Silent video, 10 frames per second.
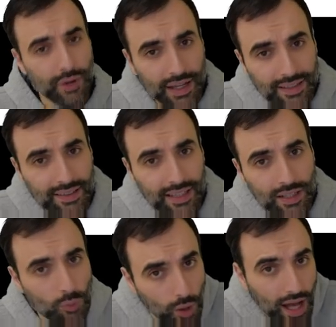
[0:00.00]

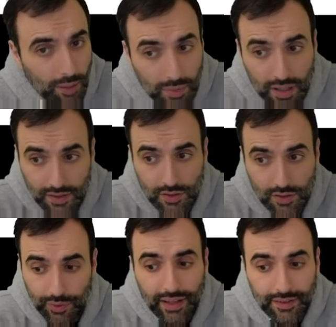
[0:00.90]
crazy and wide because
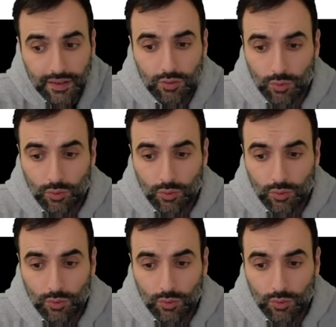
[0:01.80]
there's risk.